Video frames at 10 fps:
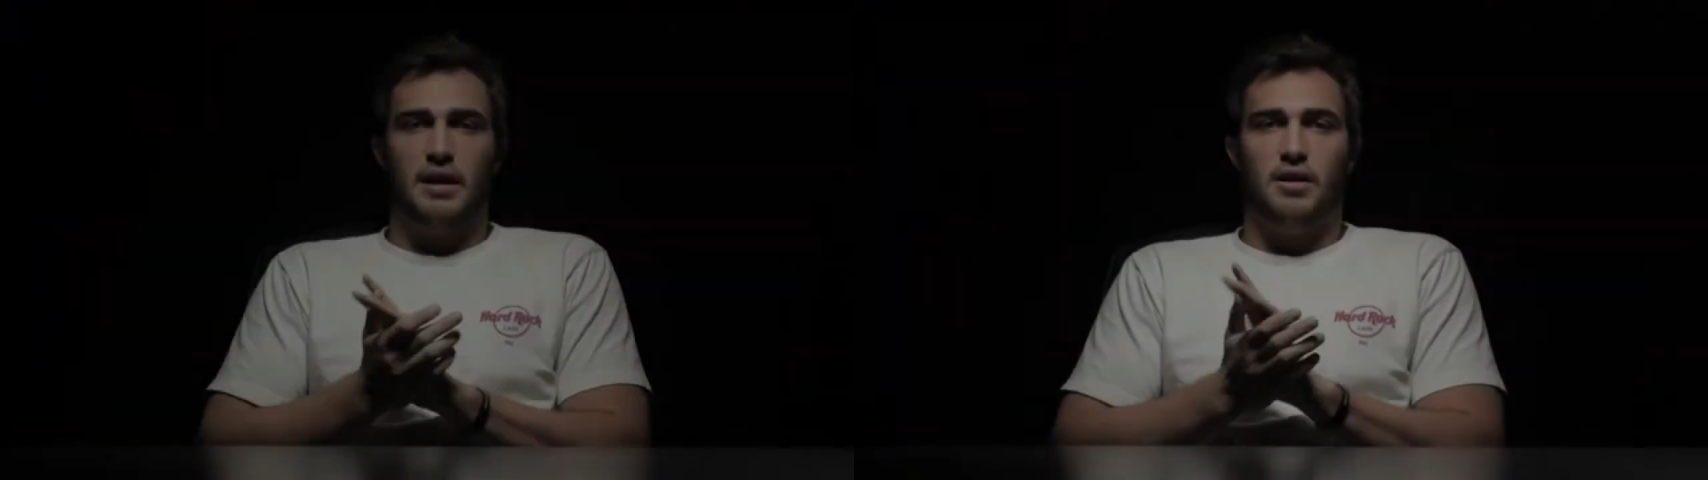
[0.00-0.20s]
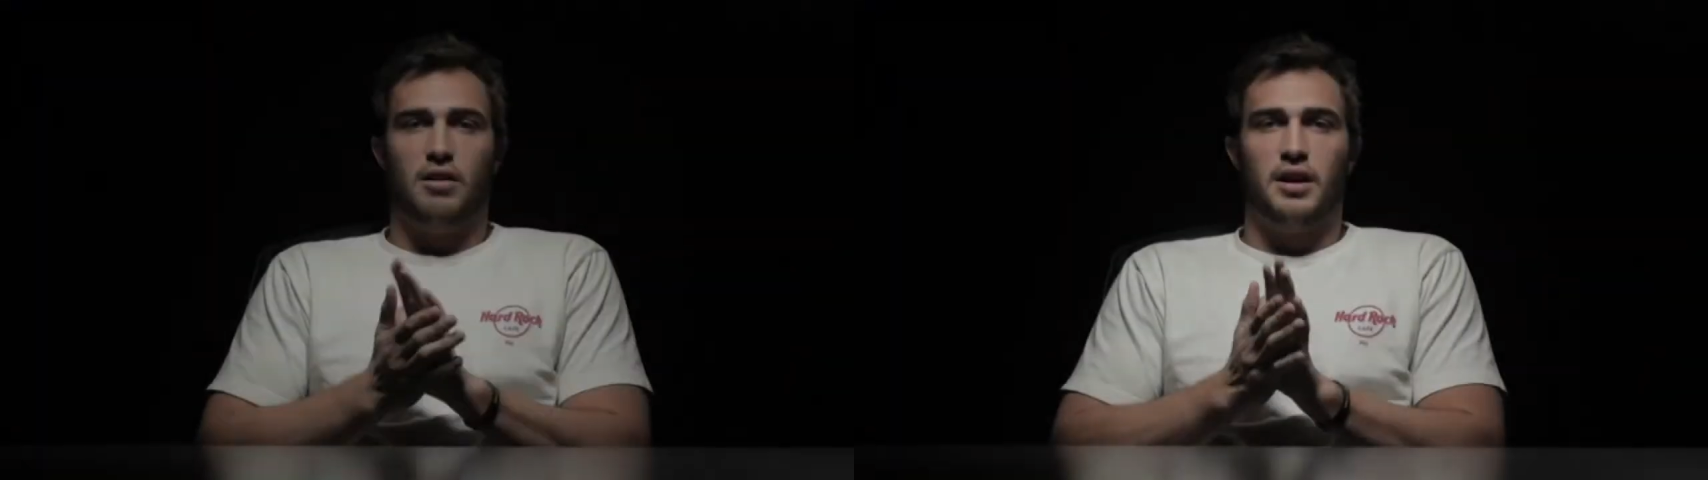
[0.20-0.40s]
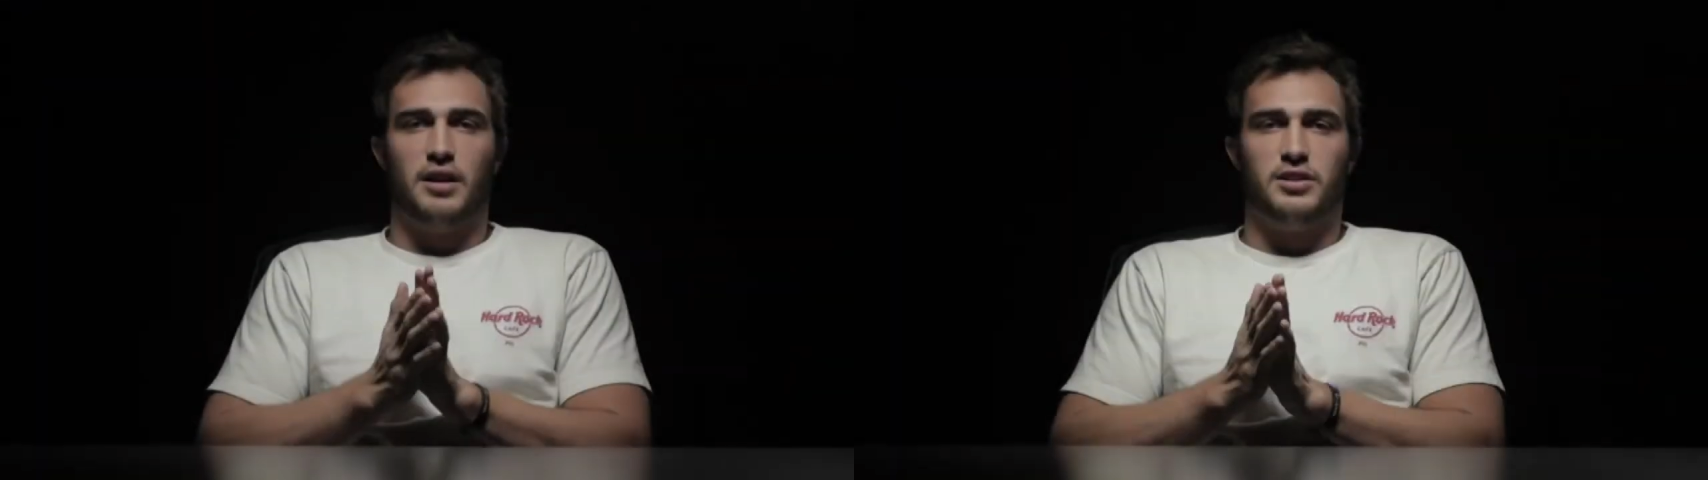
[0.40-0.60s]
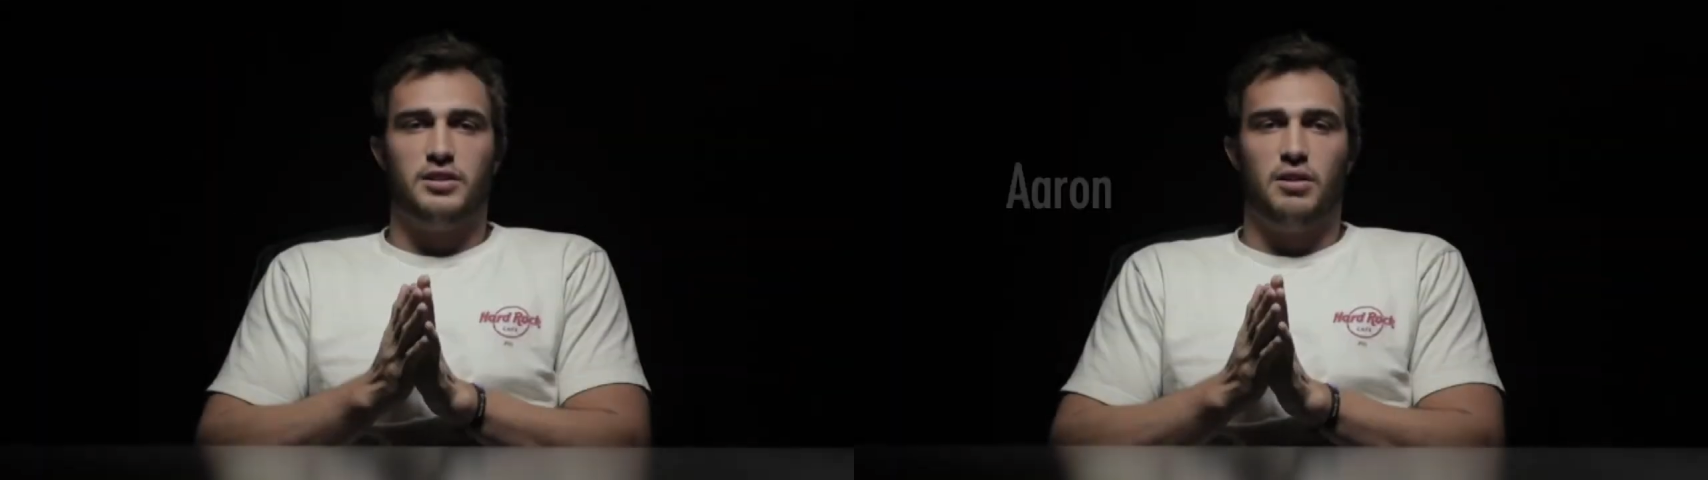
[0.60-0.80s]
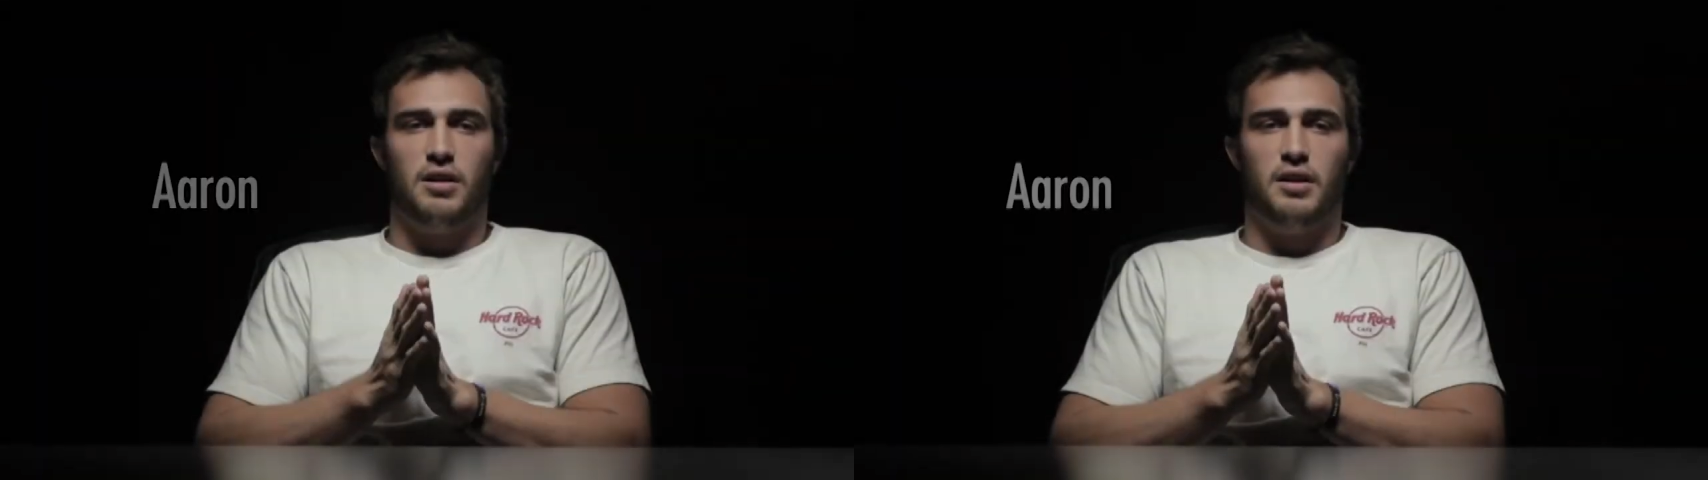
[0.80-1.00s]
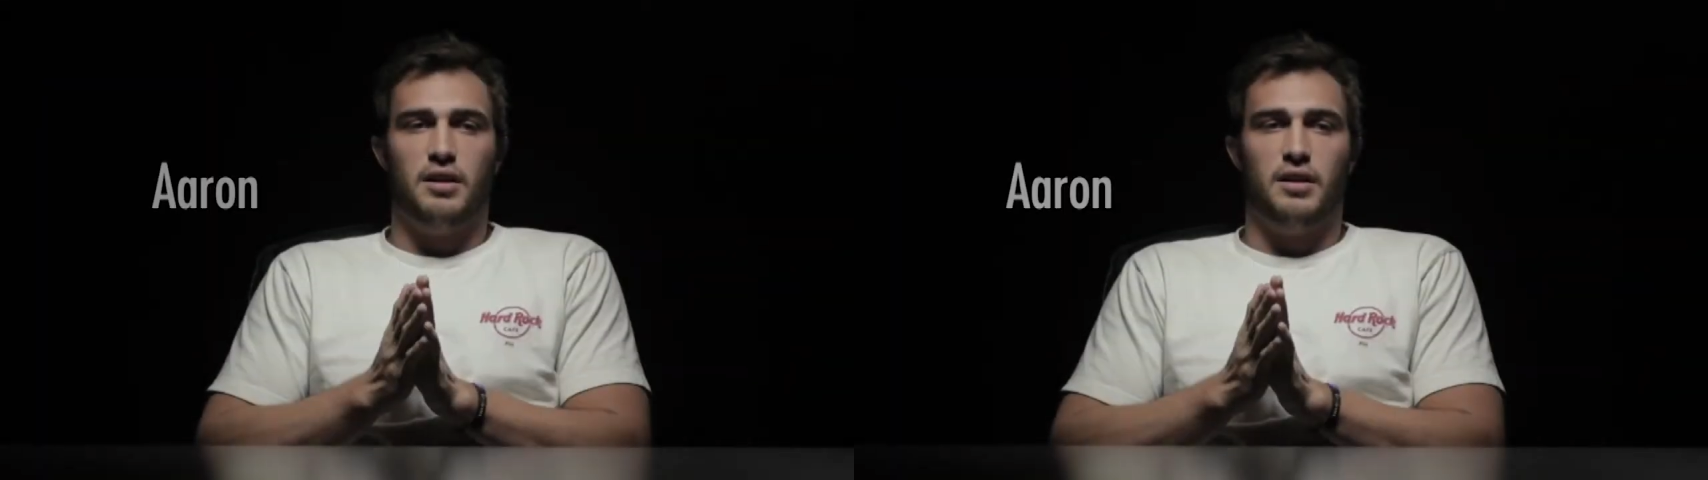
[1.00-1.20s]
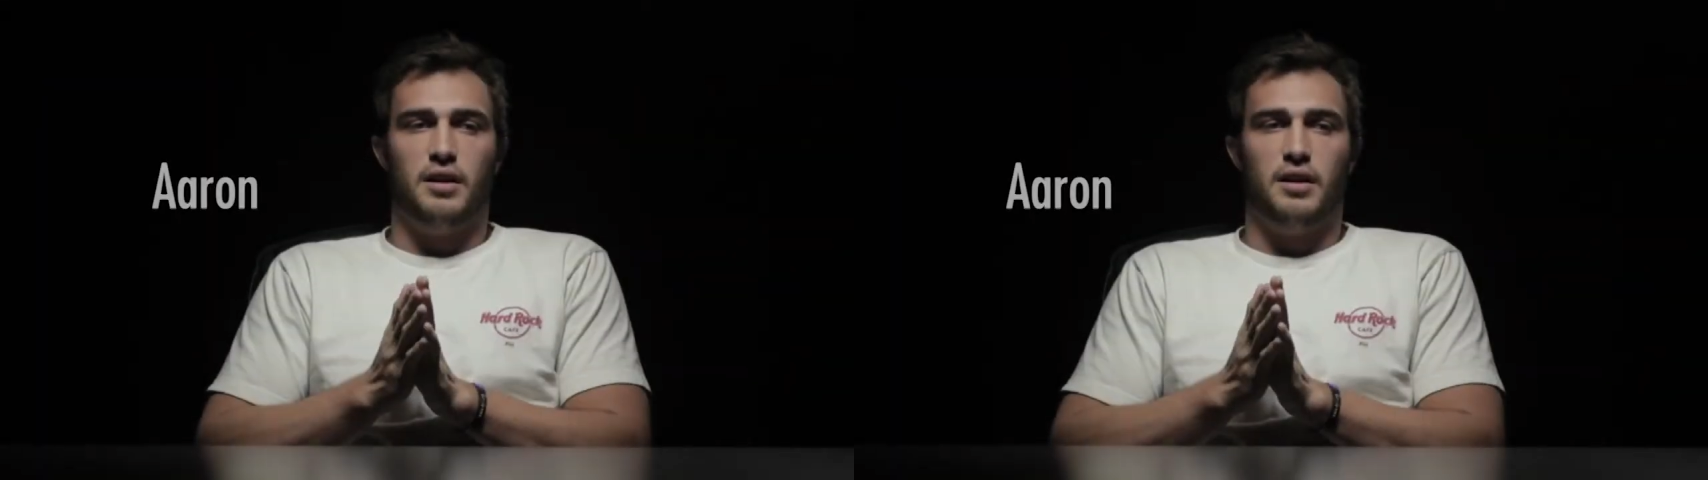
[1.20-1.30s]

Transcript: It all kind of started